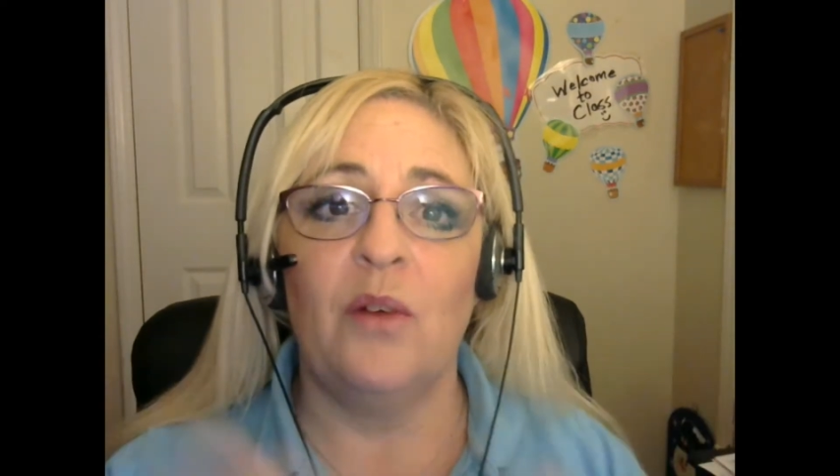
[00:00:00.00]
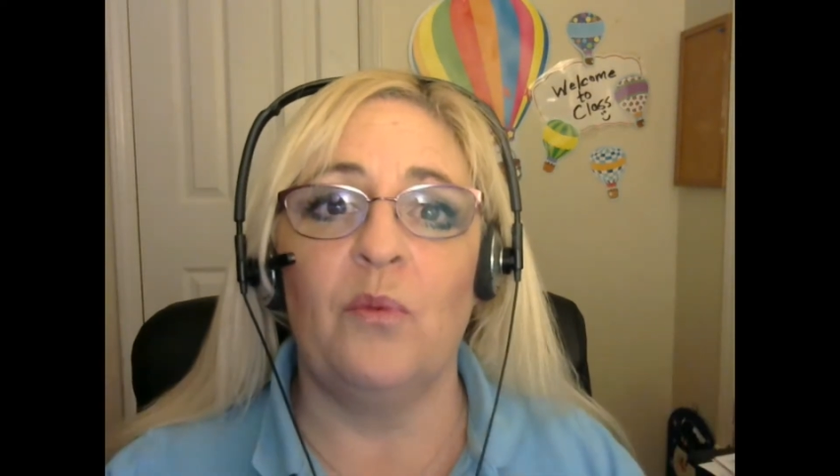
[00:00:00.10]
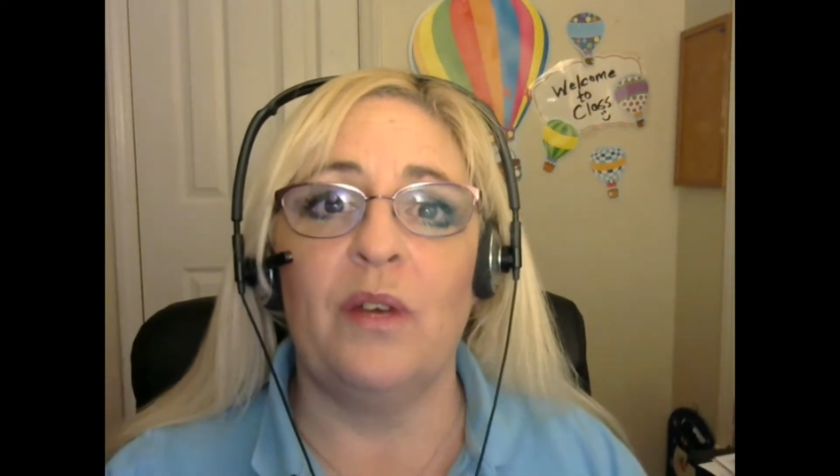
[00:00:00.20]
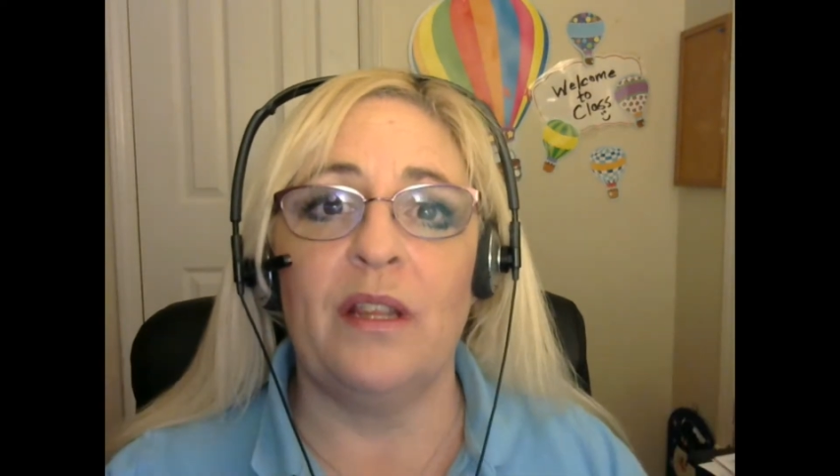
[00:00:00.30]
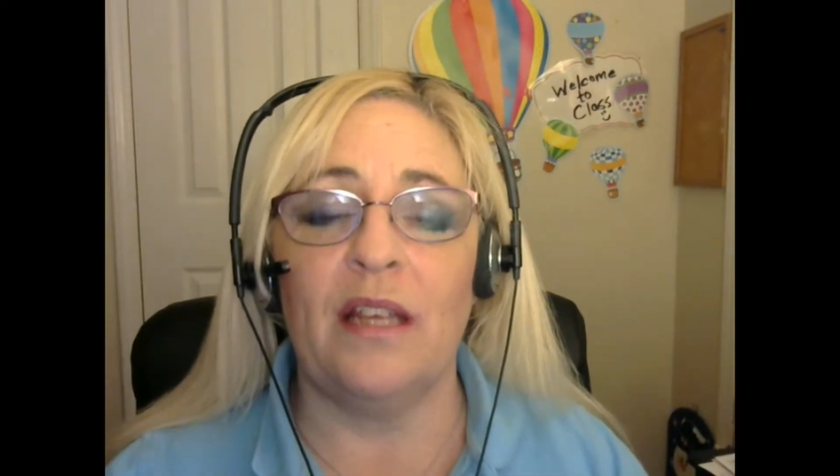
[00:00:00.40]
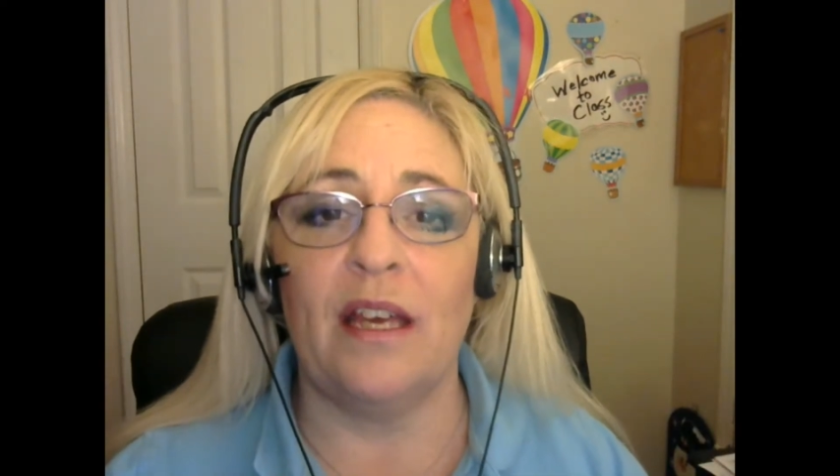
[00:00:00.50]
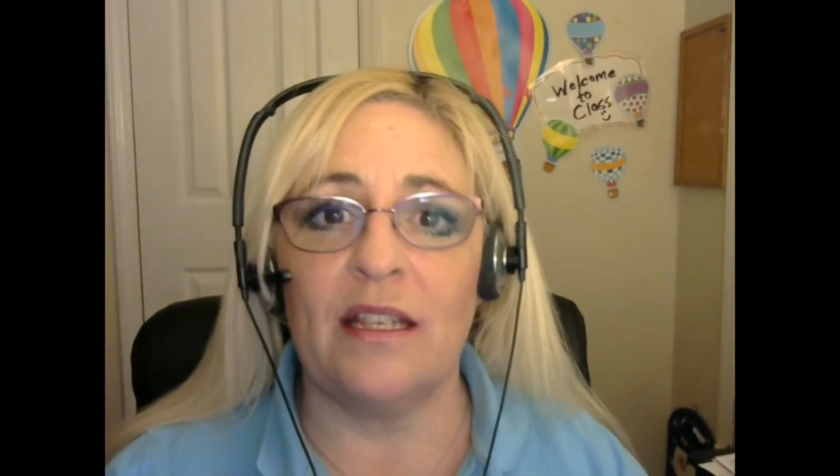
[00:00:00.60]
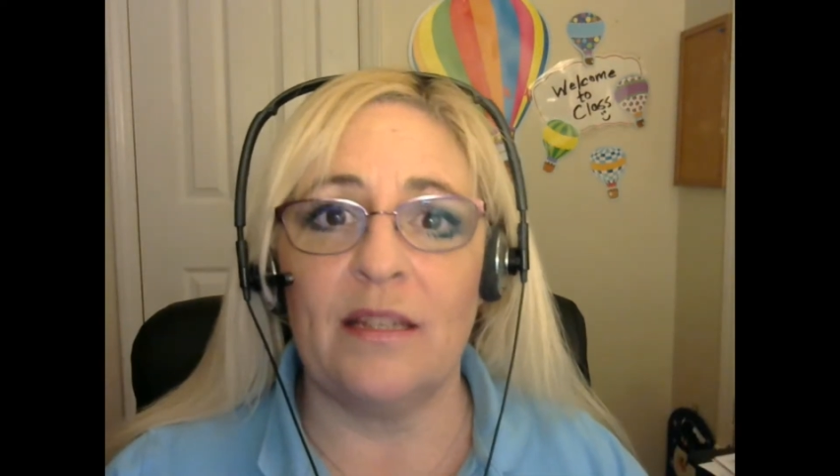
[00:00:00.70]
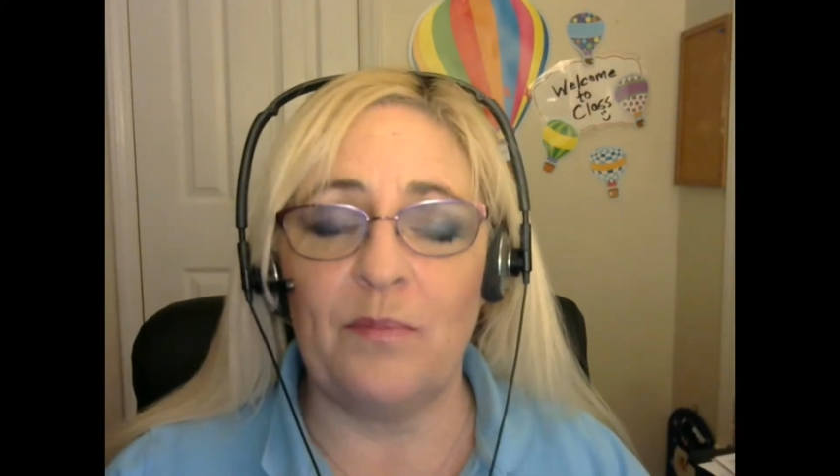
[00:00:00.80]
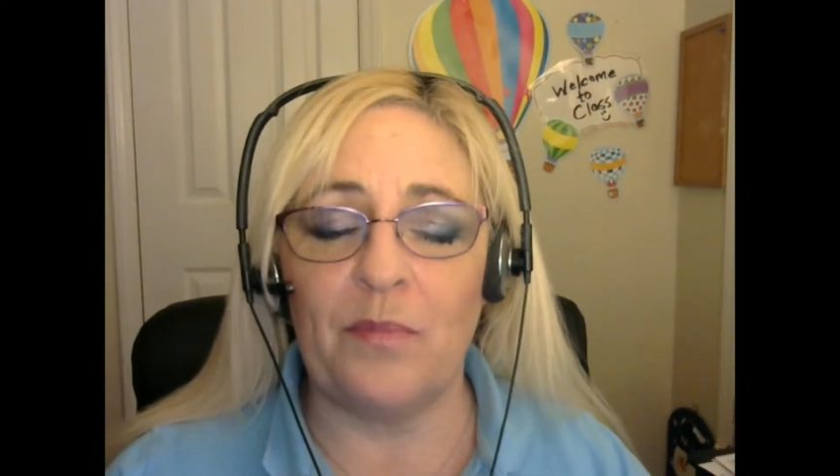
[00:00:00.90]
with a
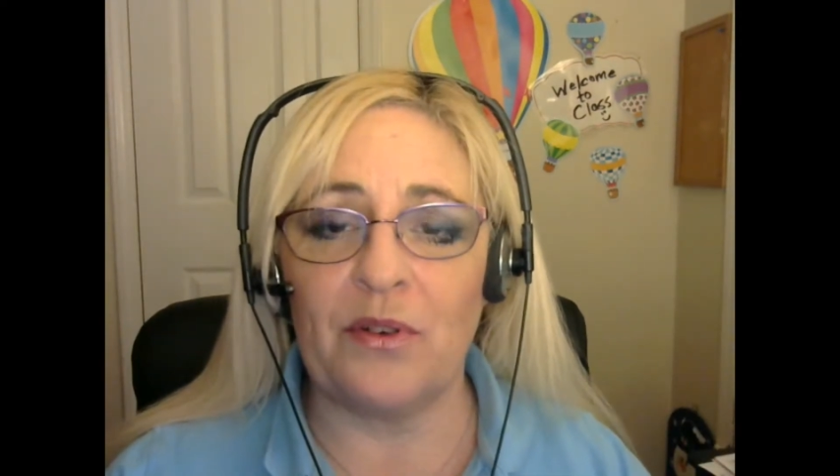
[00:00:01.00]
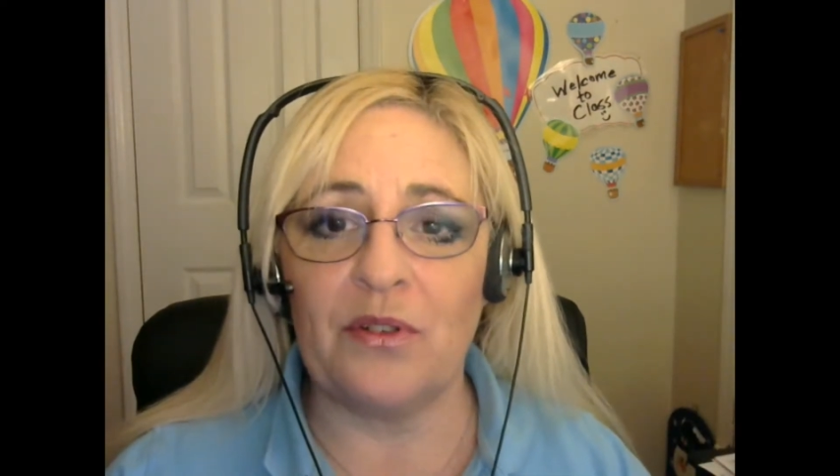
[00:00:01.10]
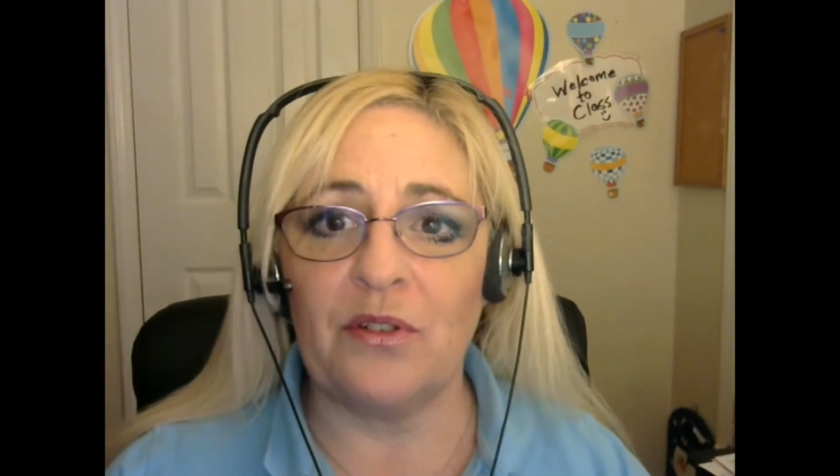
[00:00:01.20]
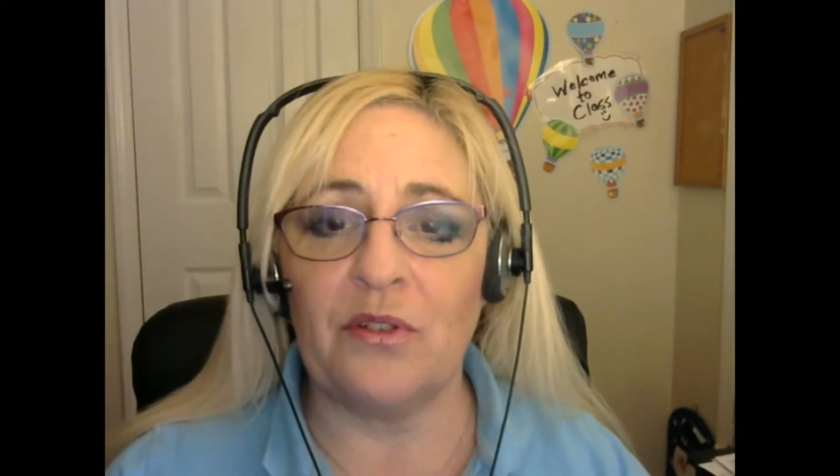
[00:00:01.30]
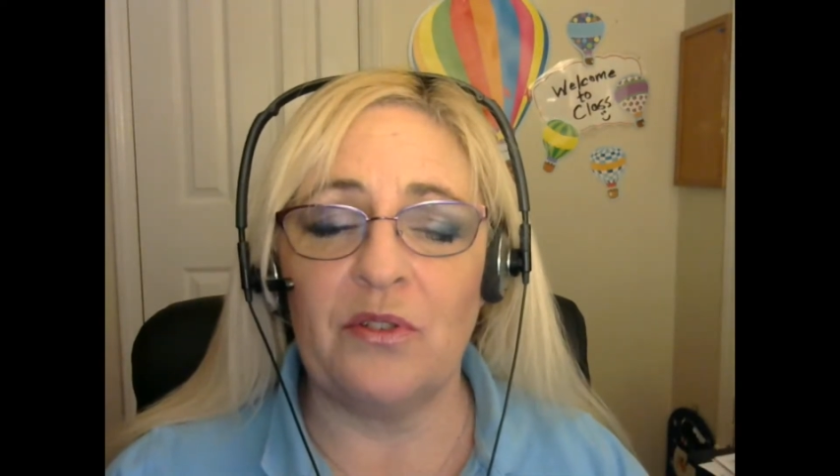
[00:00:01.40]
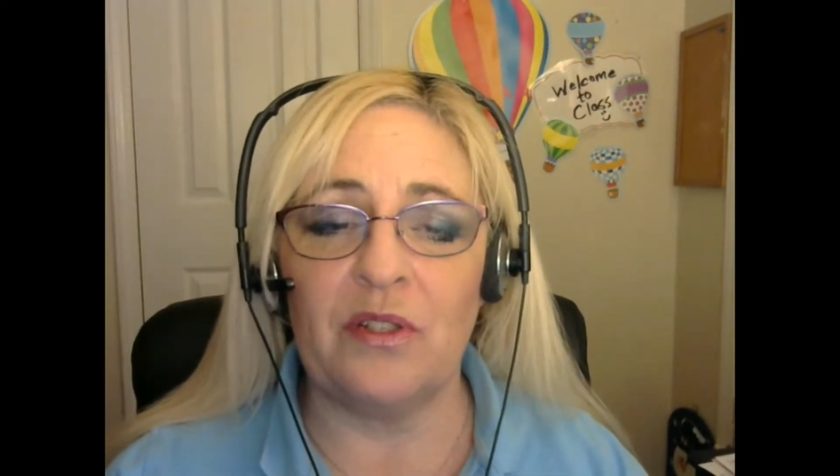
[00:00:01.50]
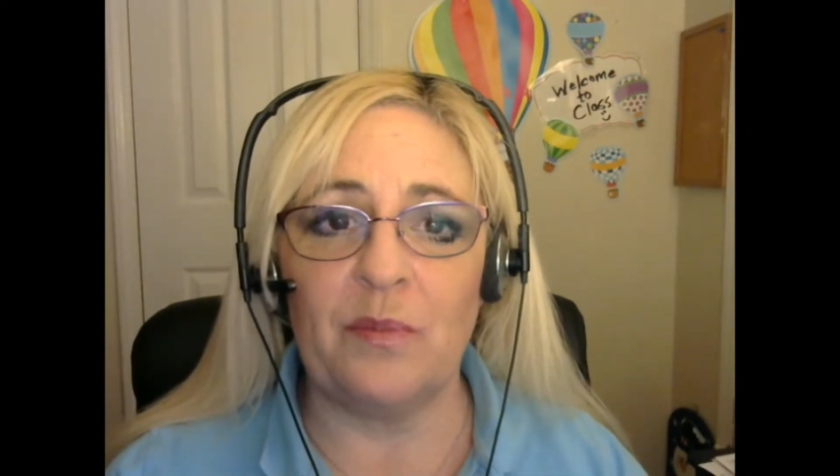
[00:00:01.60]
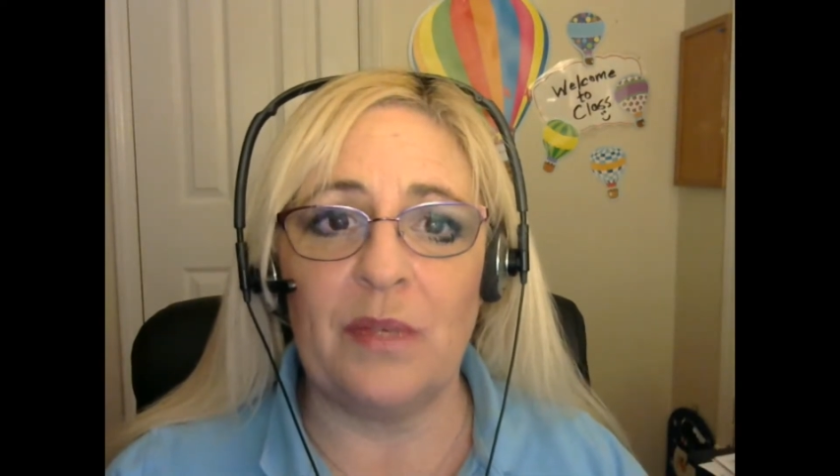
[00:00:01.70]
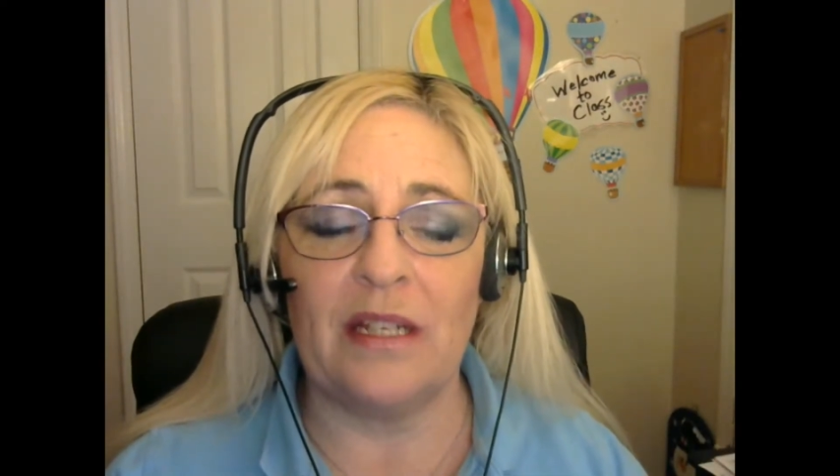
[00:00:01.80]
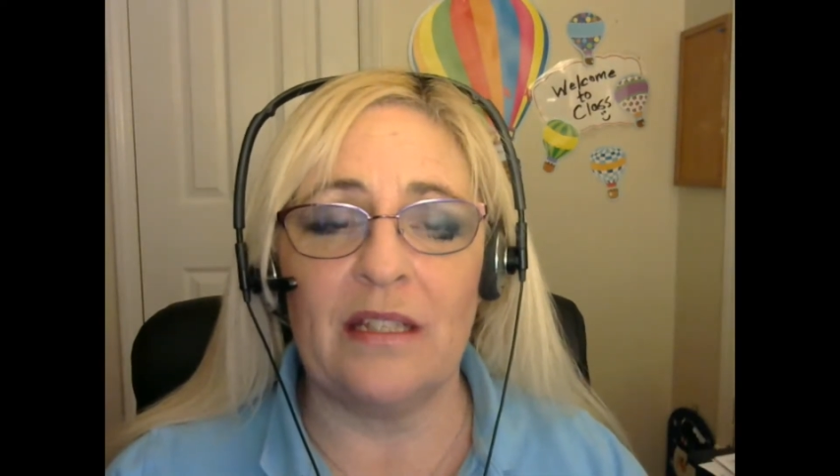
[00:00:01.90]
person who
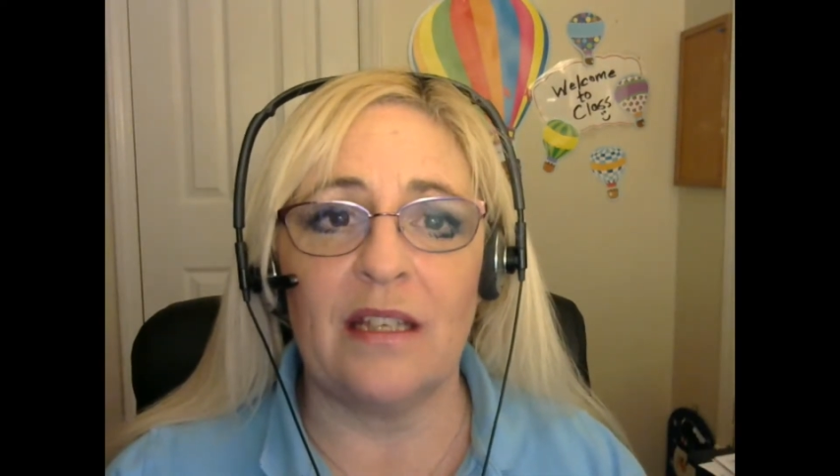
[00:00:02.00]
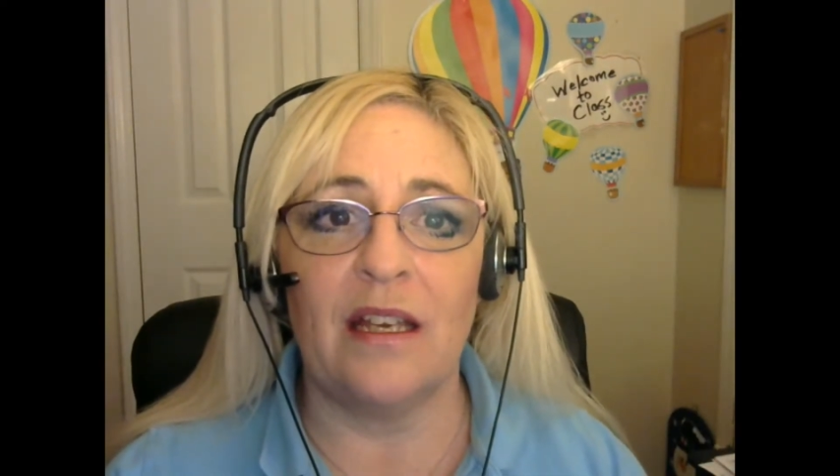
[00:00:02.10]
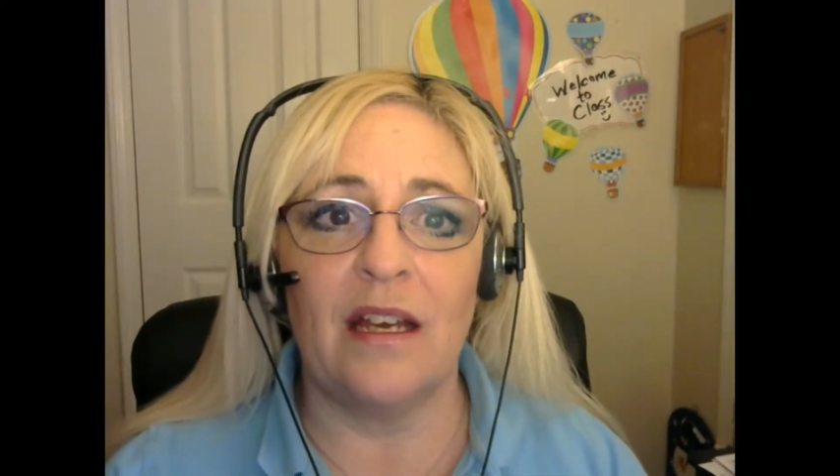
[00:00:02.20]
speaks